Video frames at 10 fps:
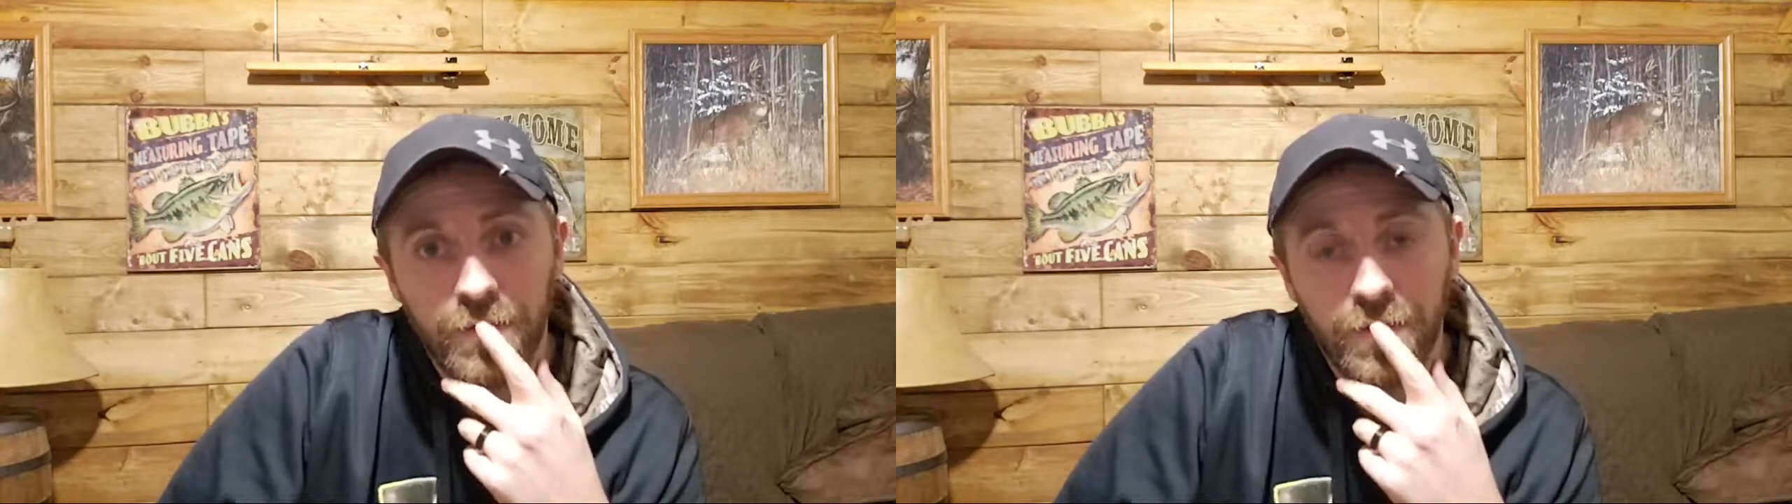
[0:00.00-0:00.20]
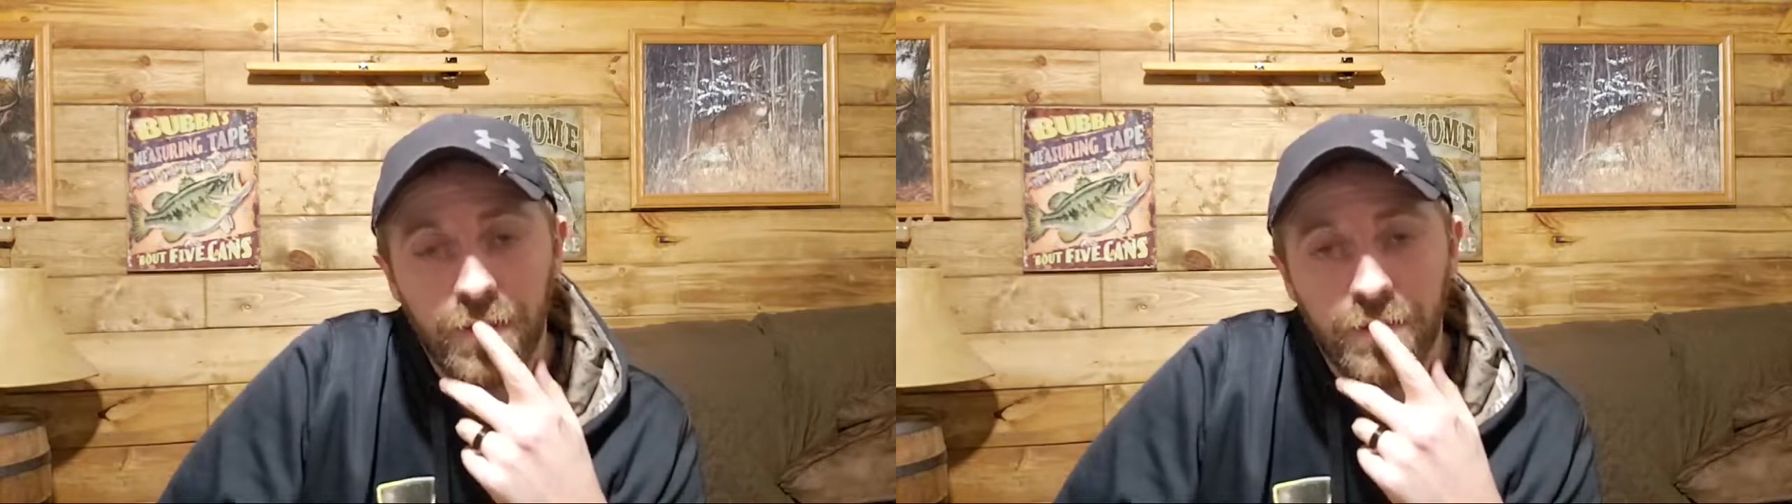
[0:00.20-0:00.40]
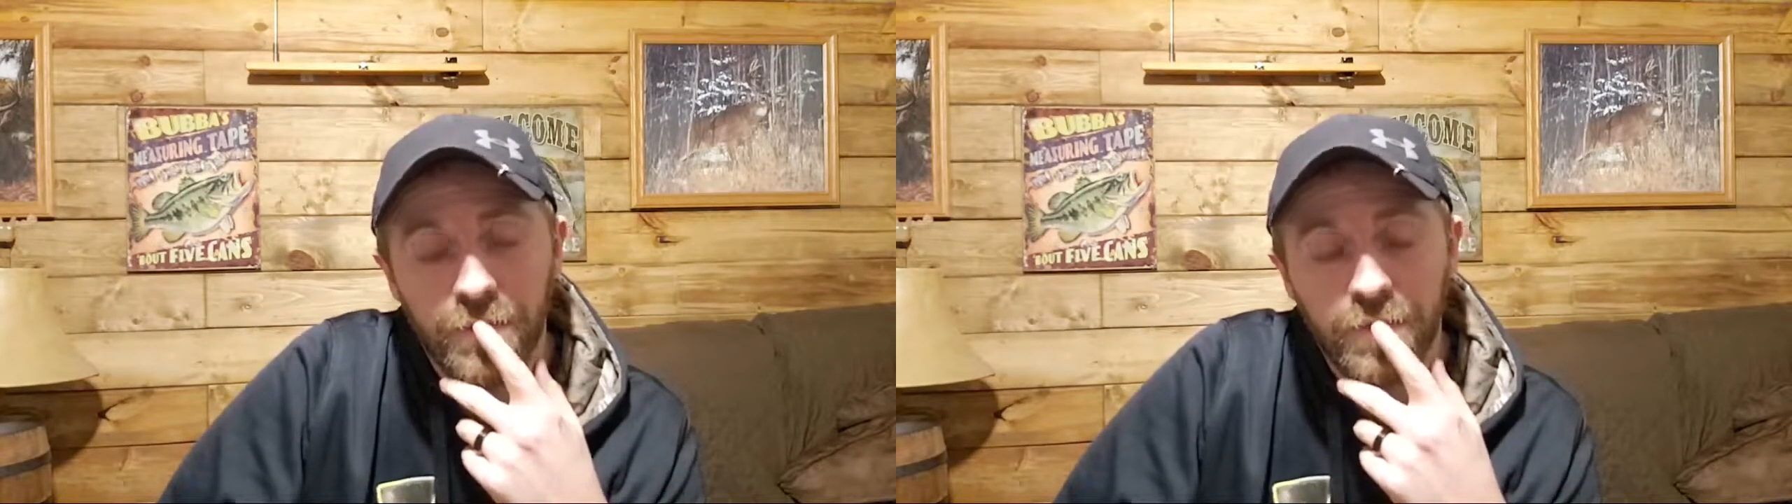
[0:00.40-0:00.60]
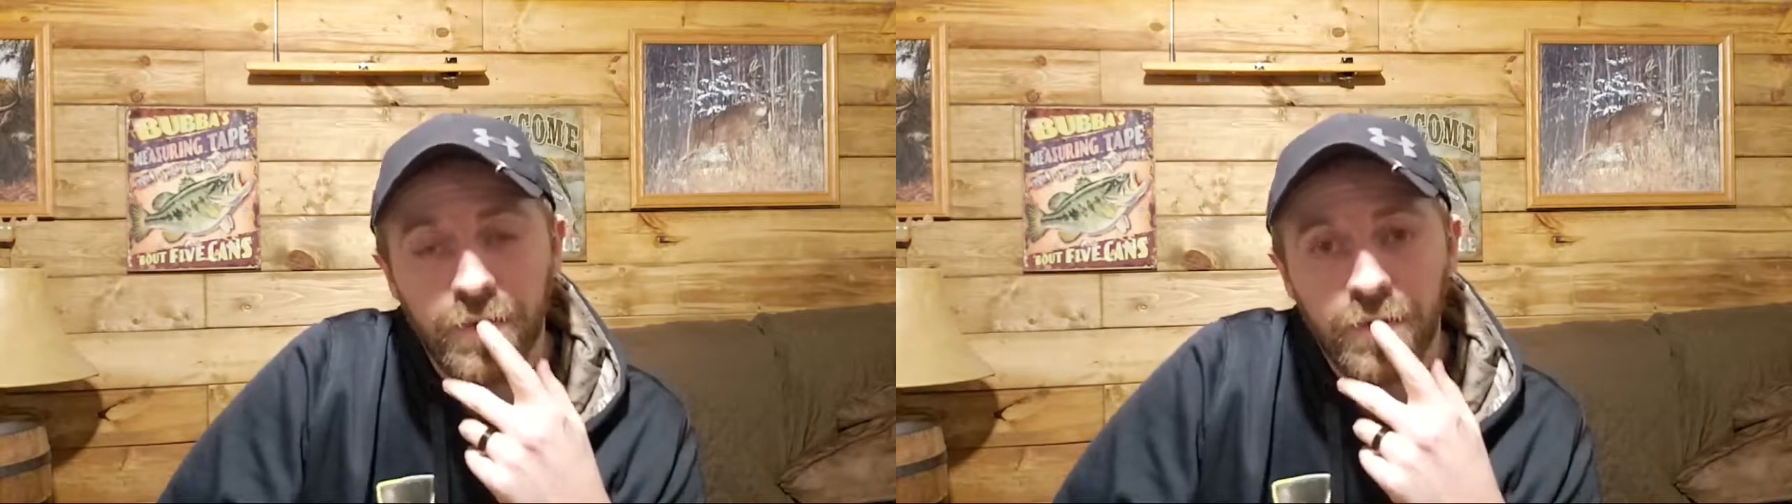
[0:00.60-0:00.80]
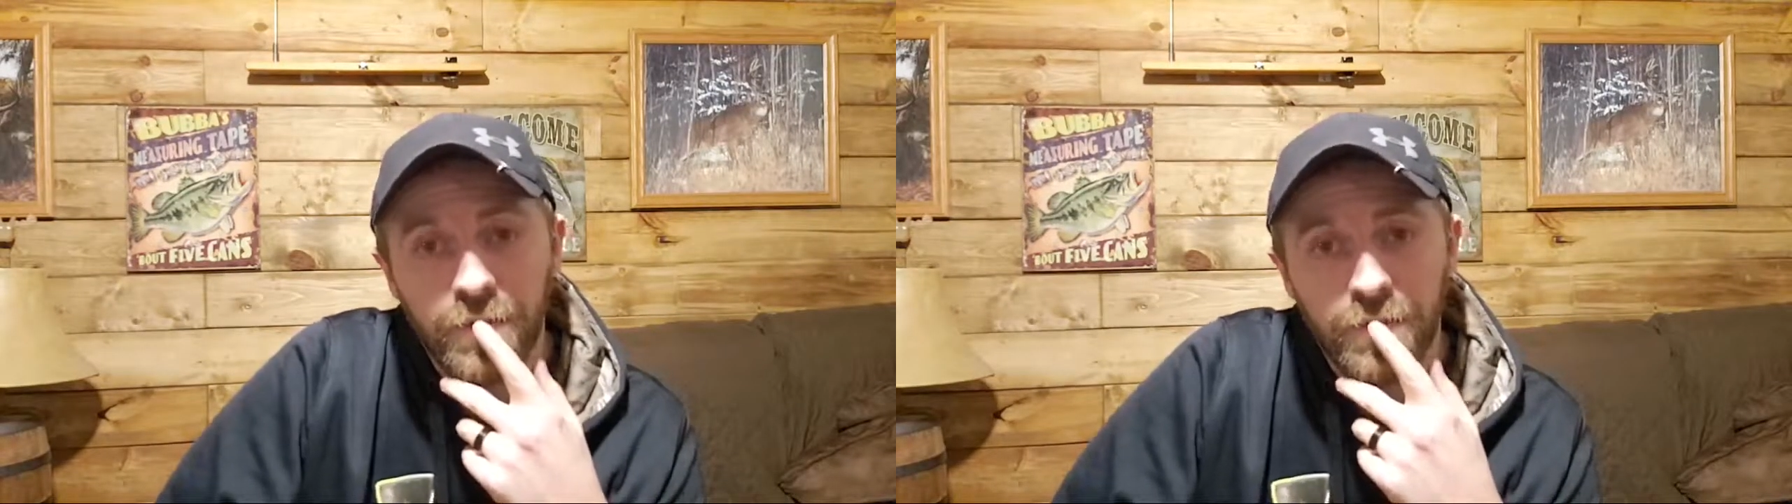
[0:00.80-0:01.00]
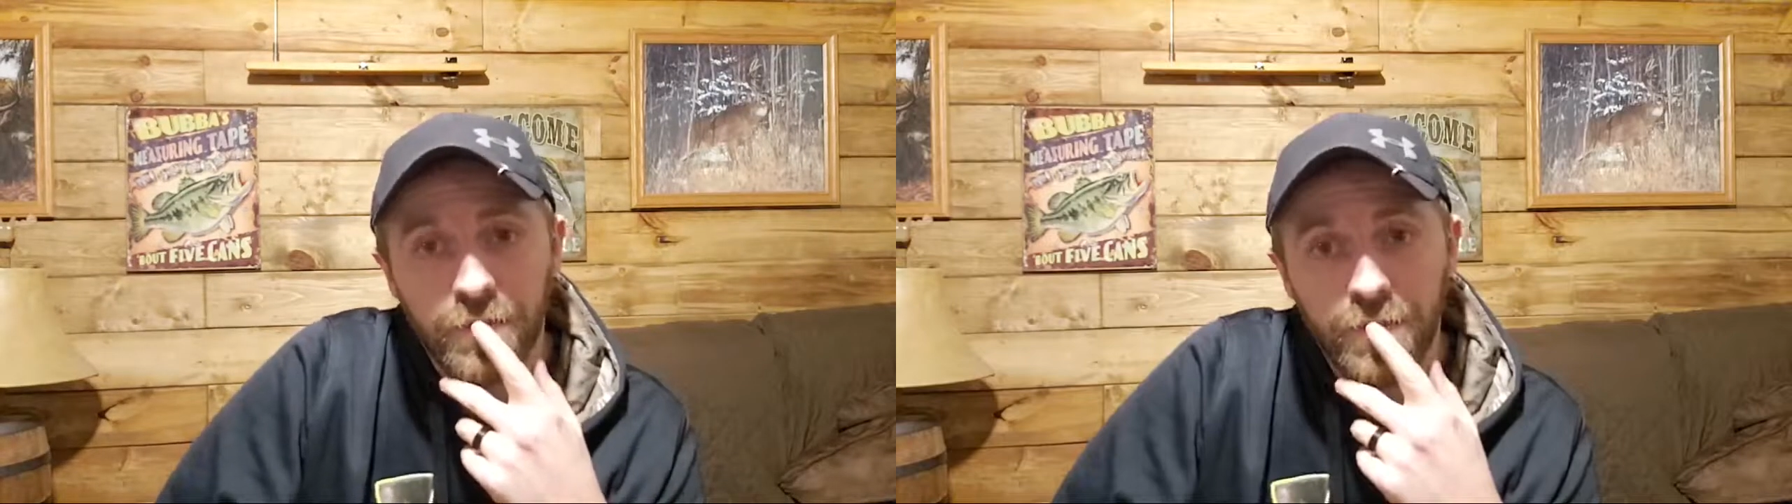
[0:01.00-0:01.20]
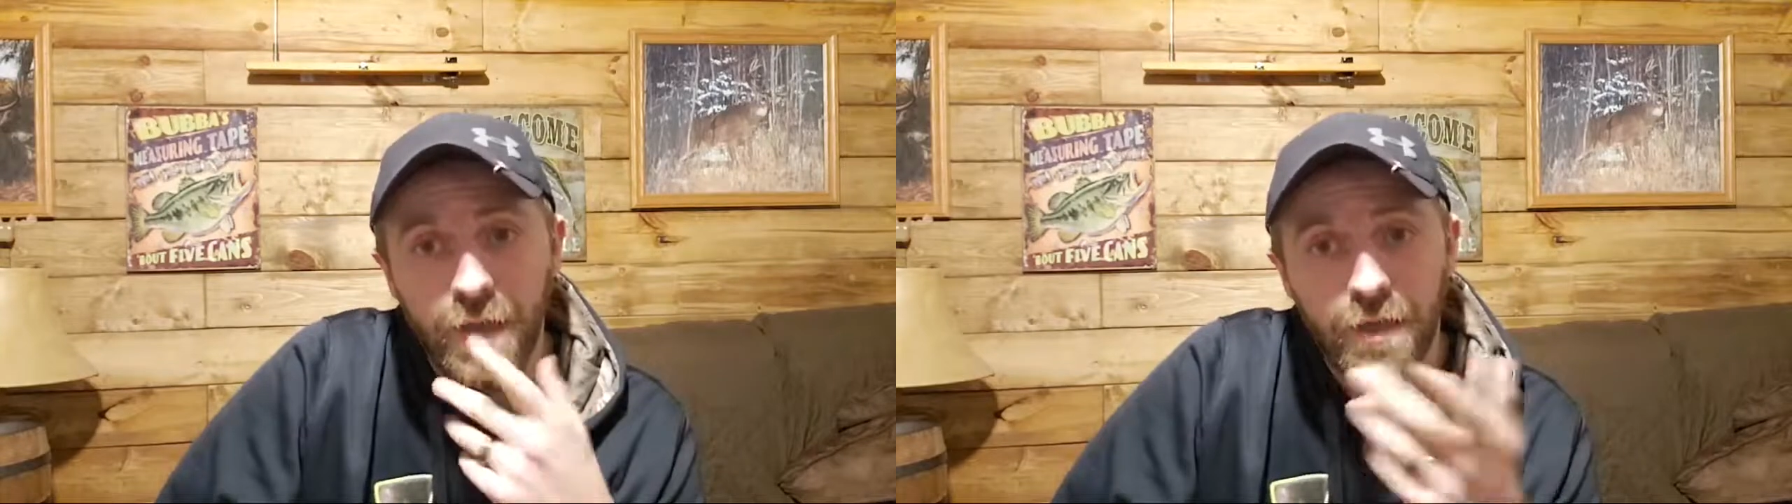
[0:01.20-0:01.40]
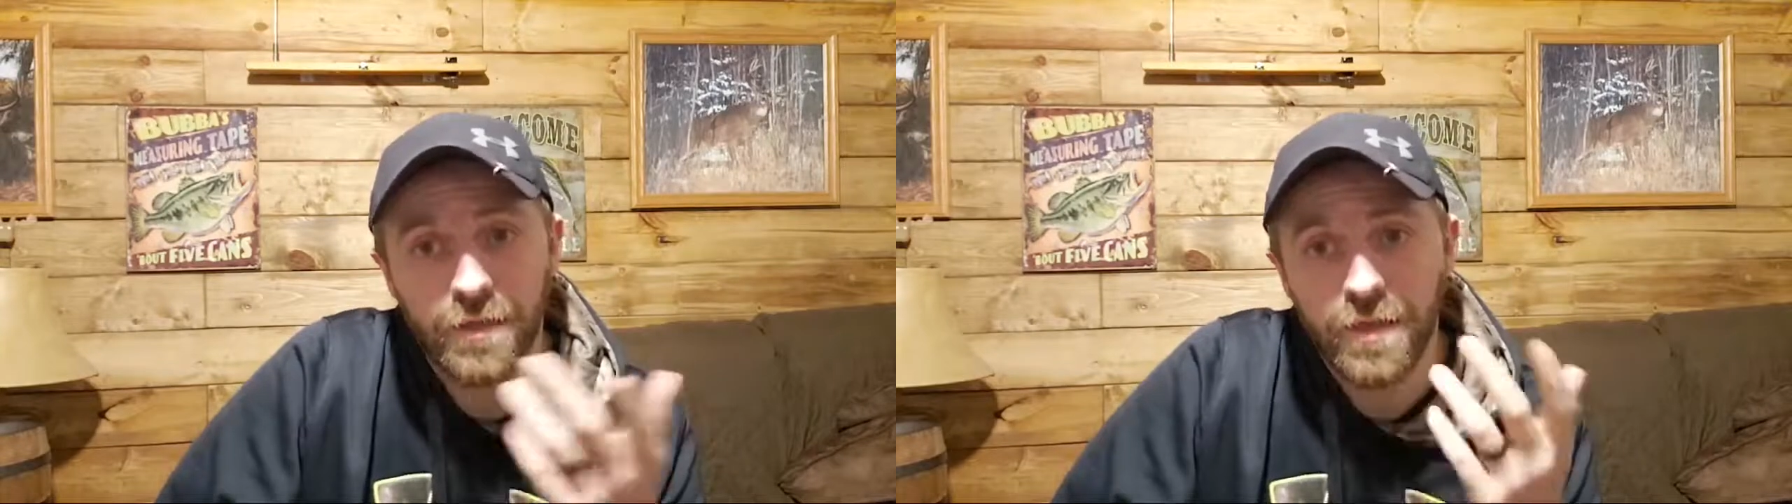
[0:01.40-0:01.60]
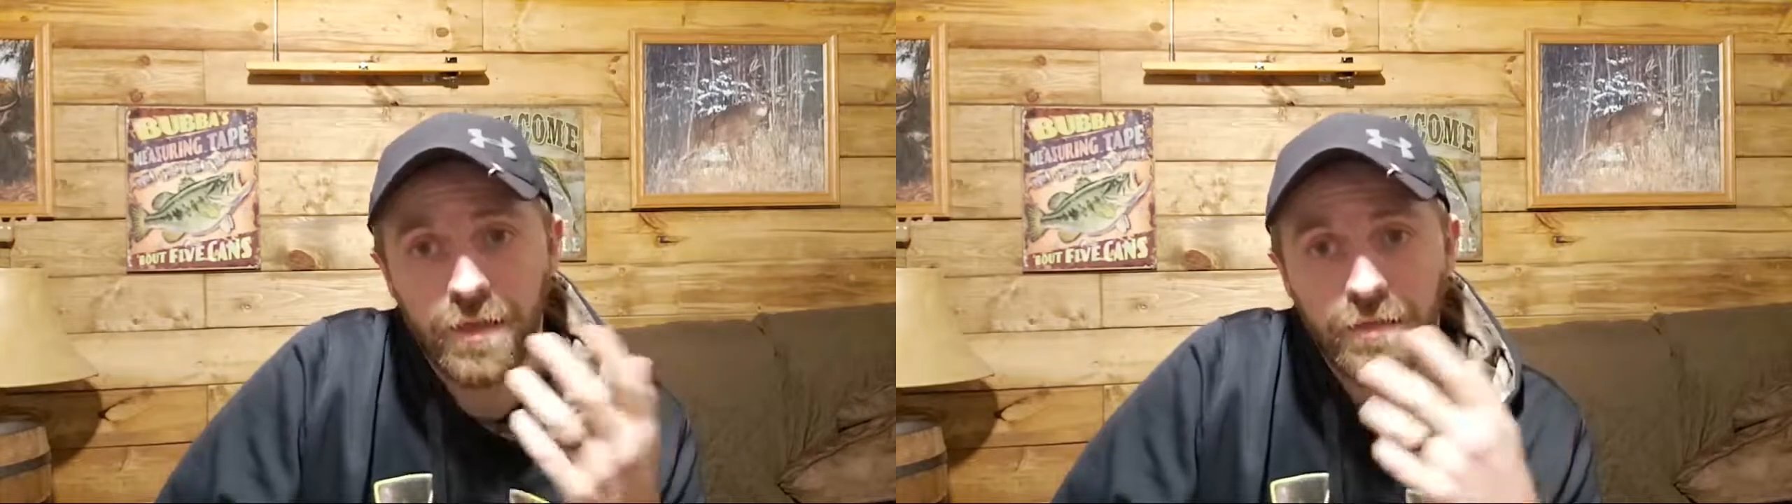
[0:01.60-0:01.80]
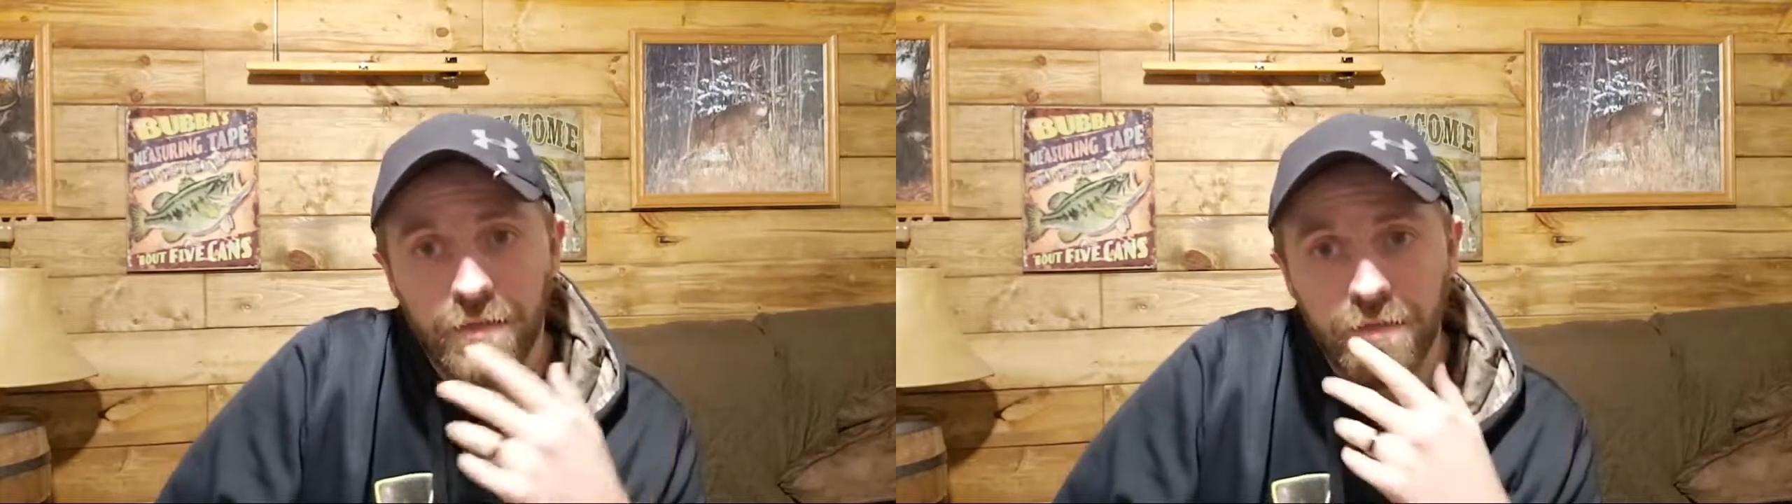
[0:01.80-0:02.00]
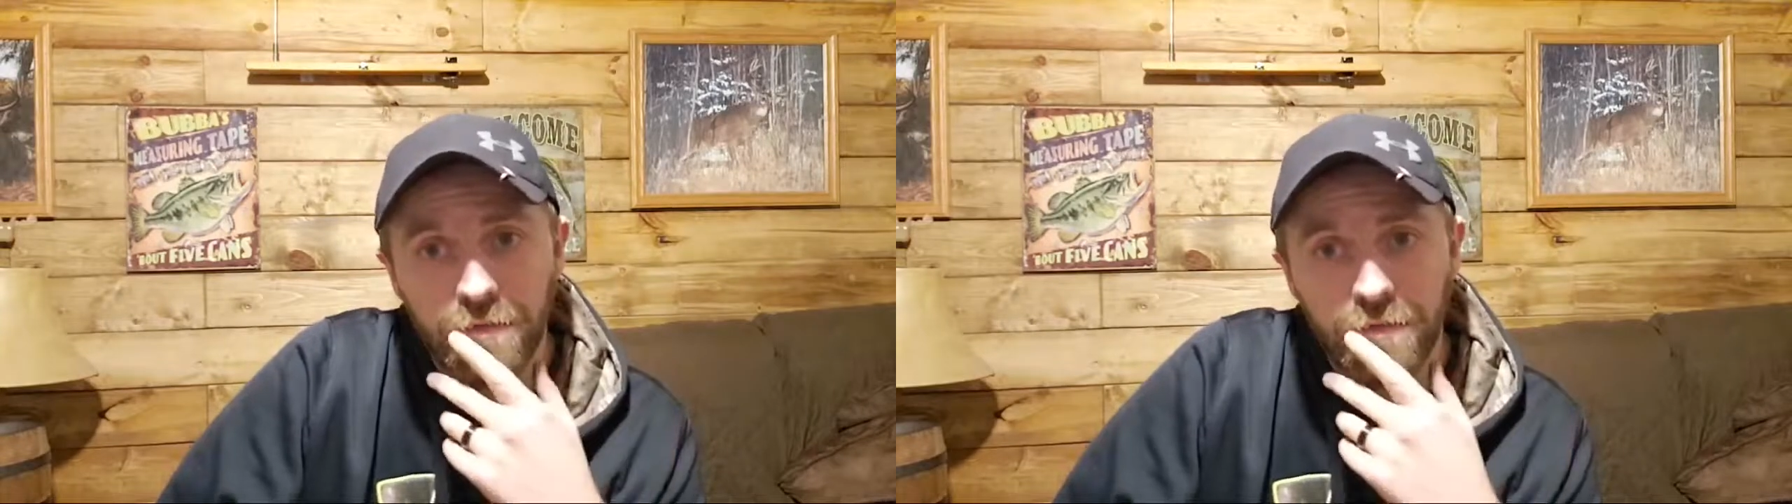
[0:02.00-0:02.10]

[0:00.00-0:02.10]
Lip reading: Yeah, he